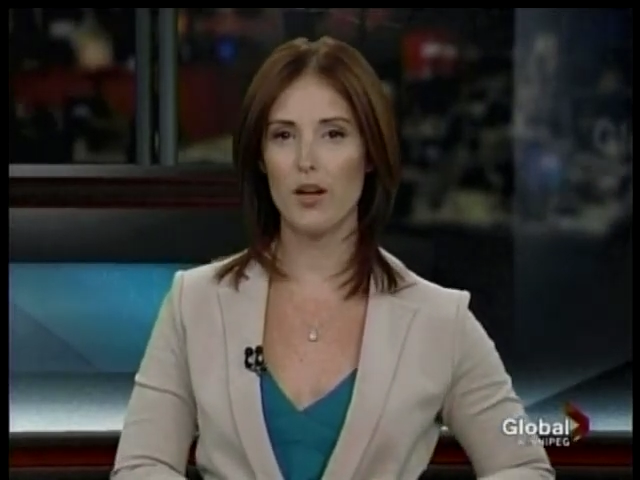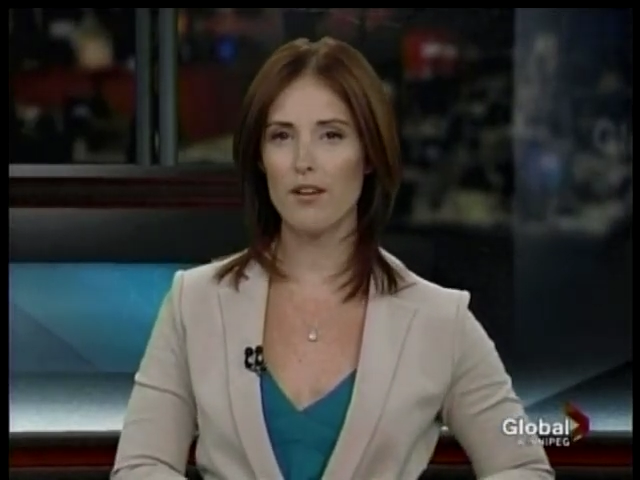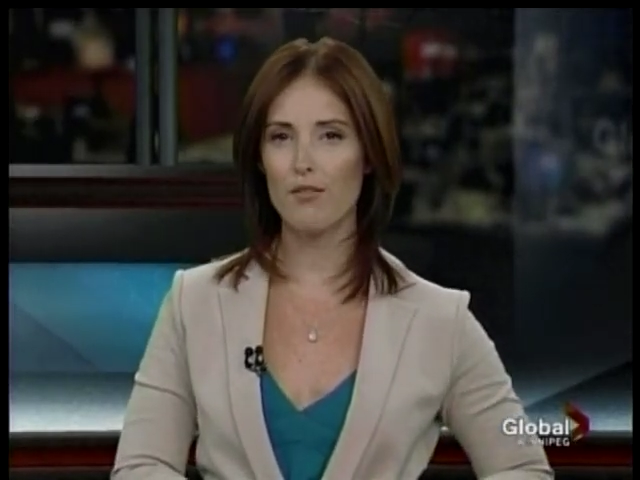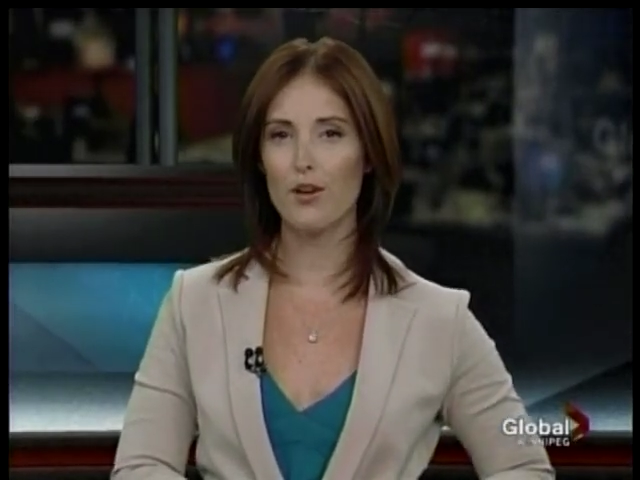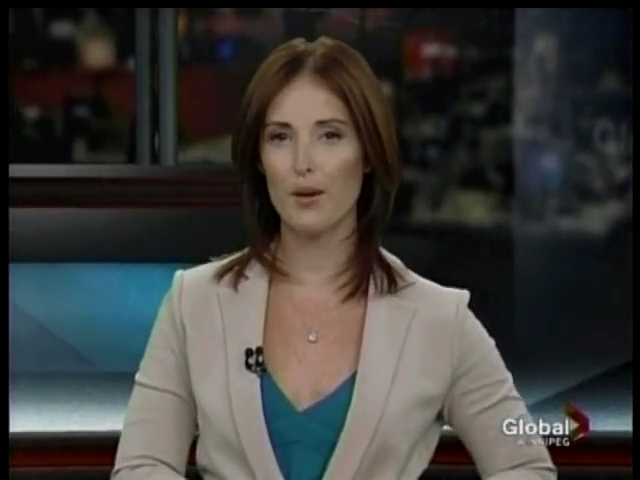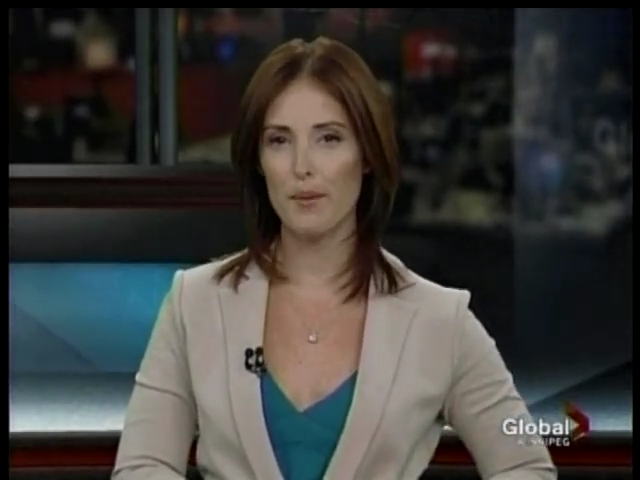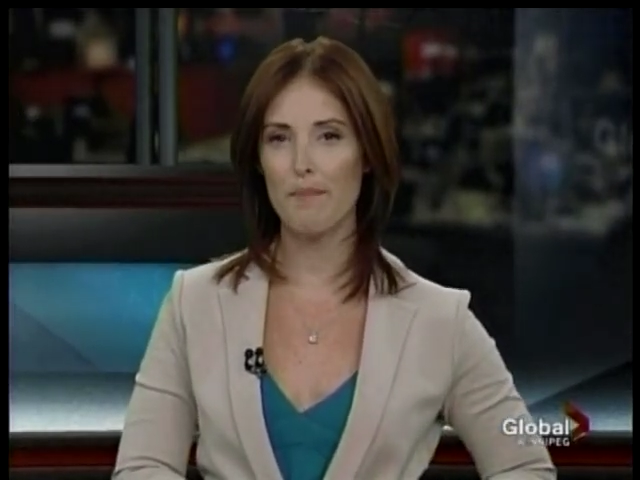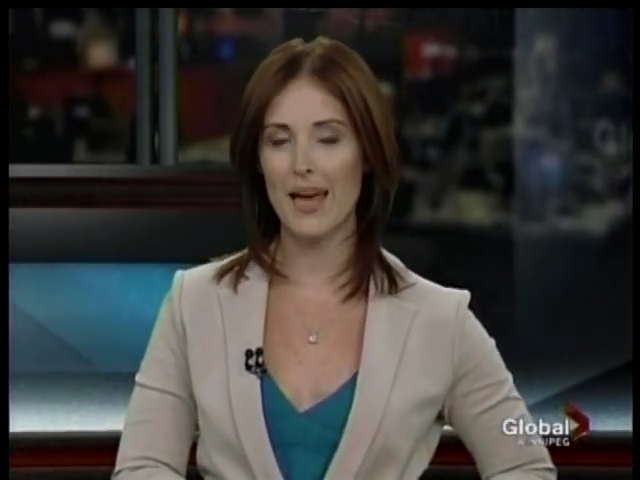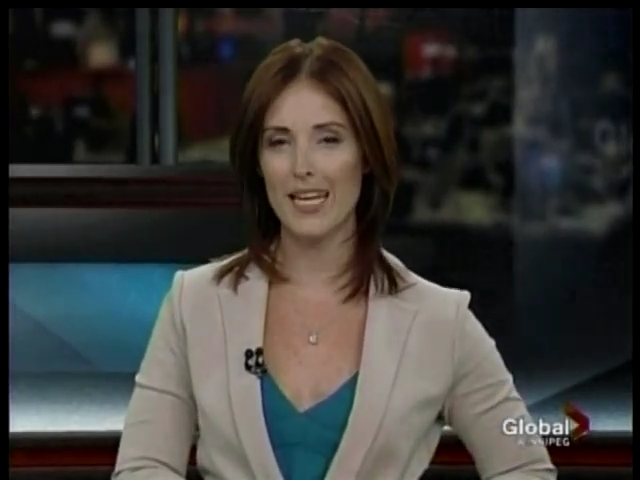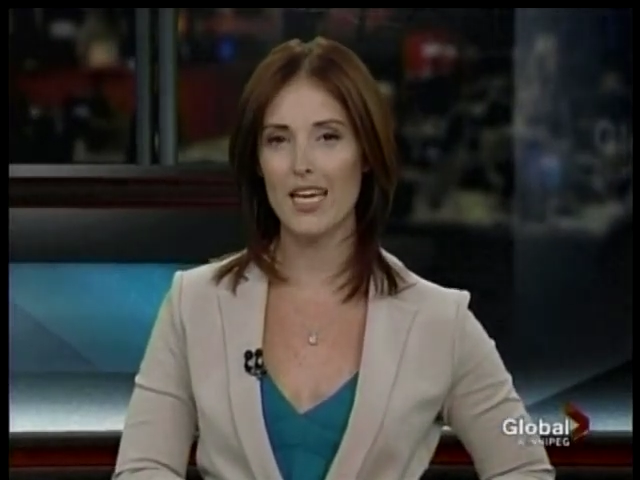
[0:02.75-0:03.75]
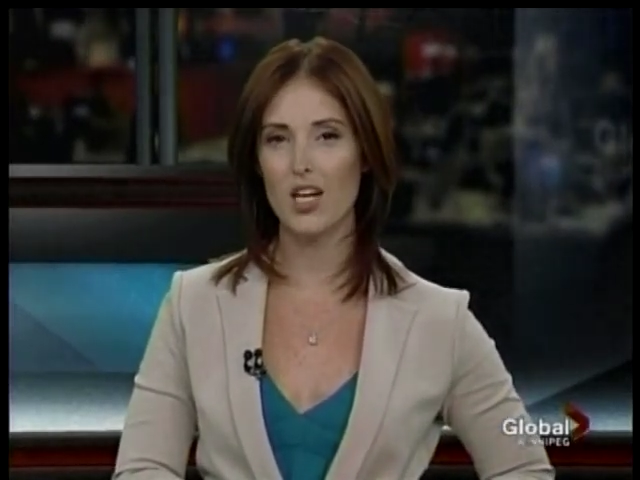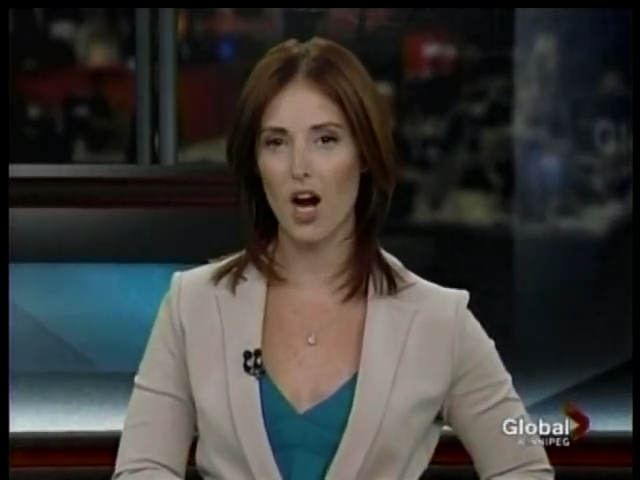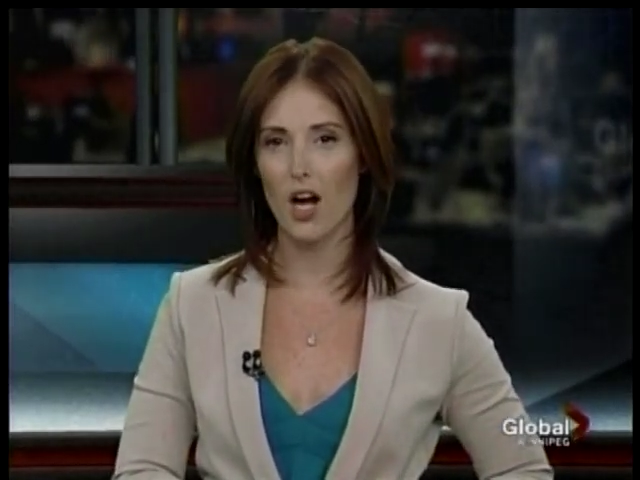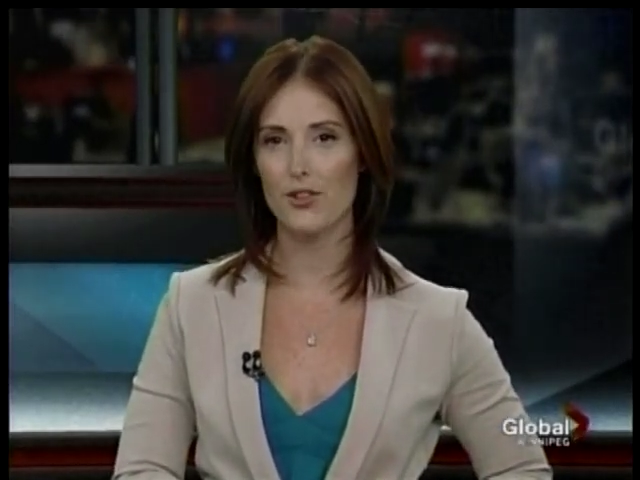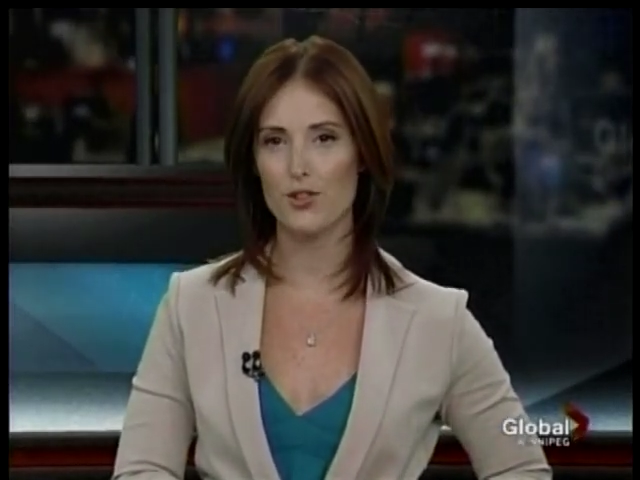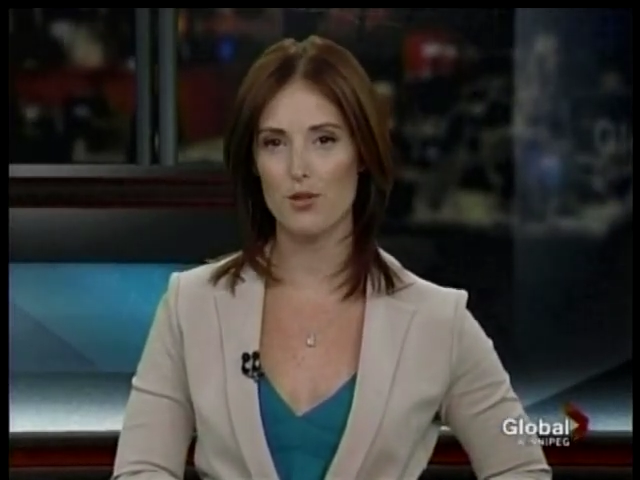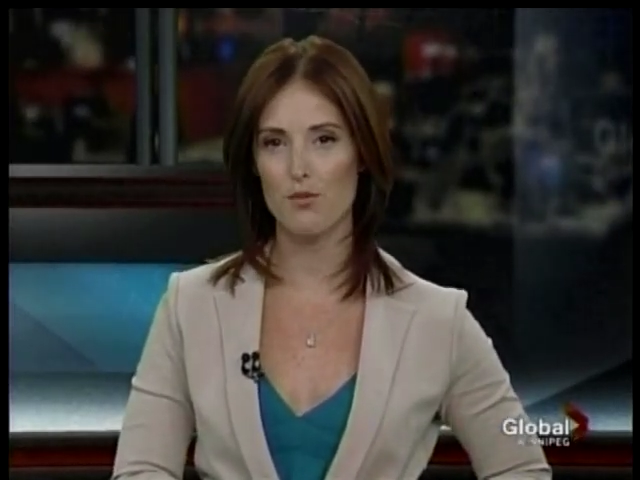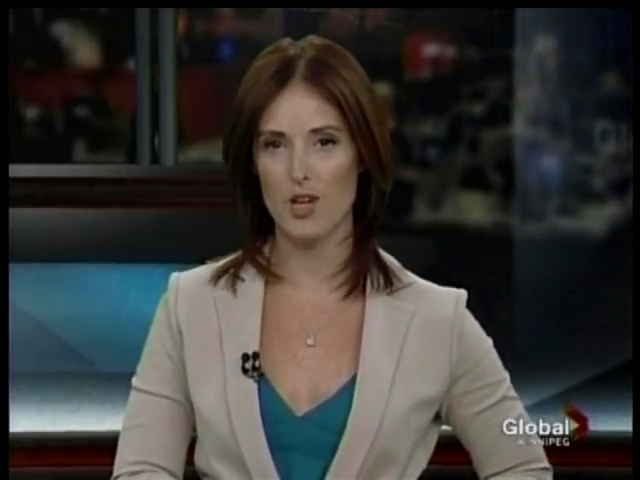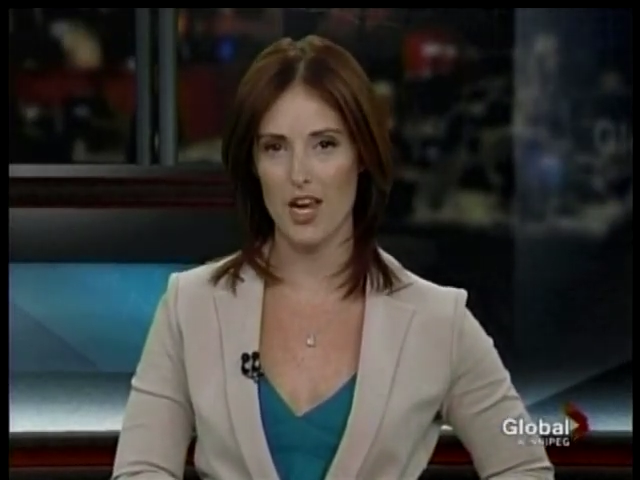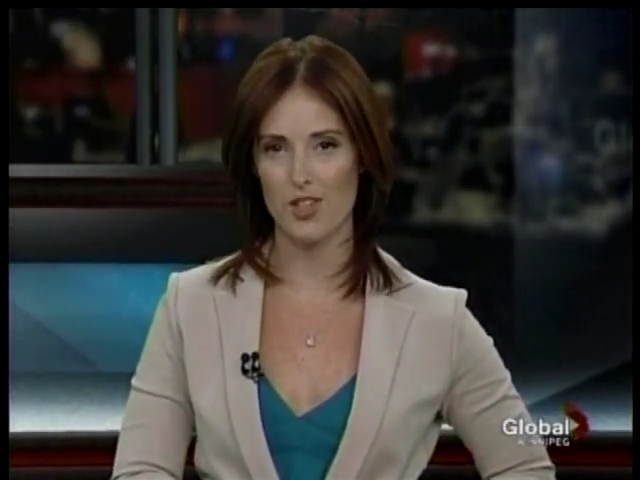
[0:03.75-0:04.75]
One of her many
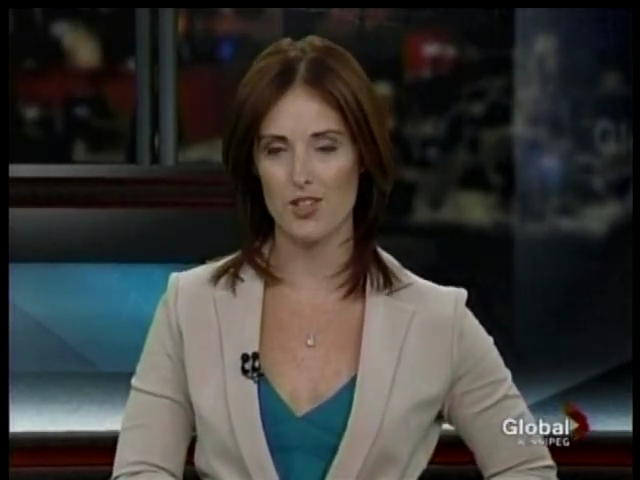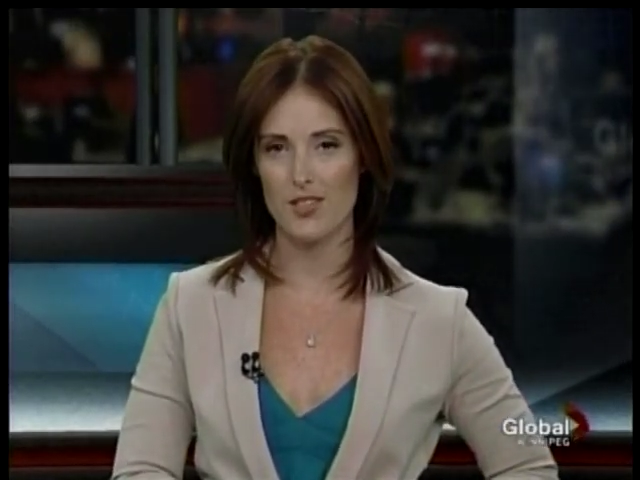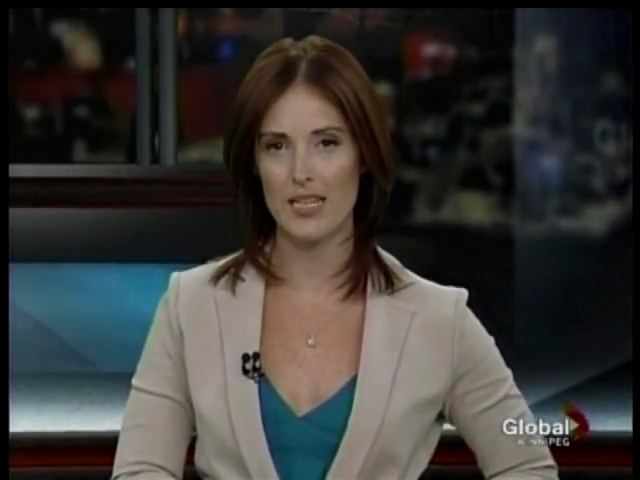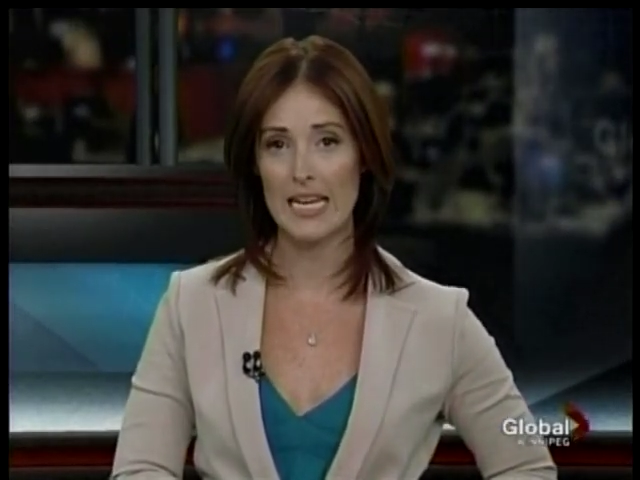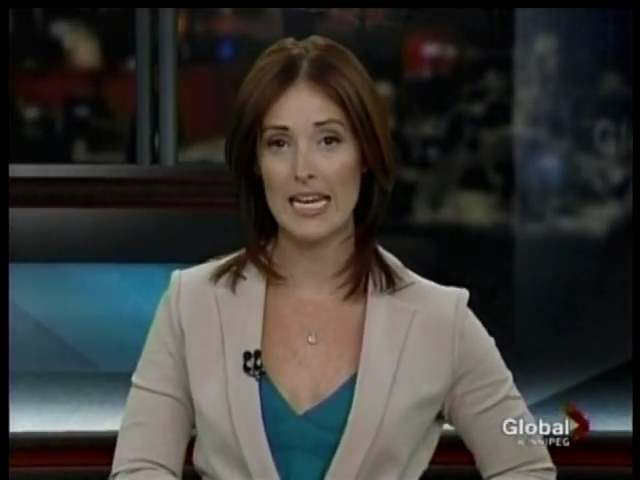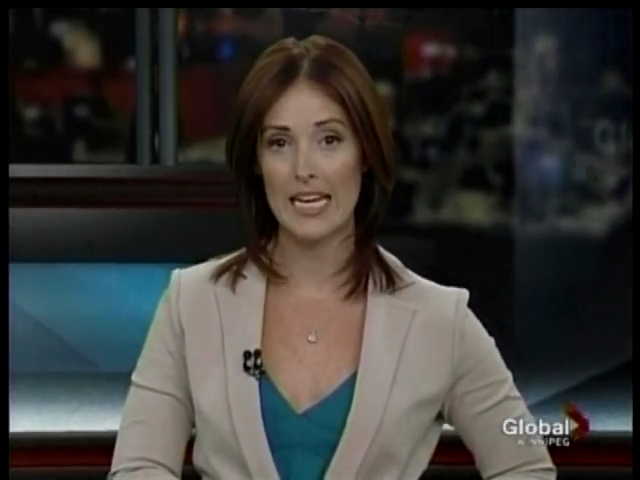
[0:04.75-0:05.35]
costume changes